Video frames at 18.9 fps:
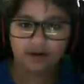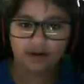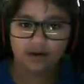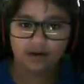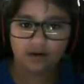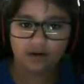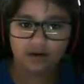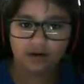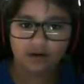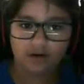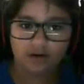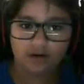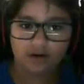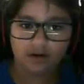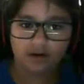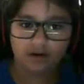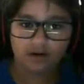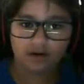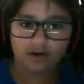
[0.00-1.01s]

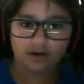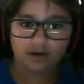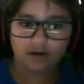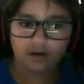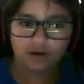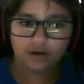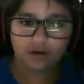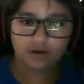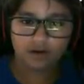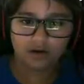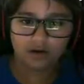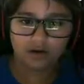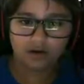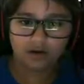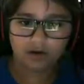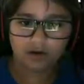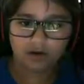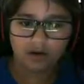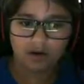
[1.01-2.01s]

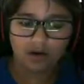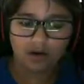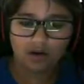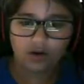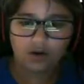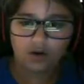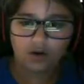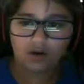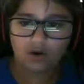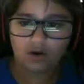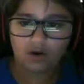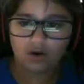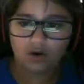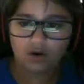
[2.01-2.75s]
No one is speaking in this clip.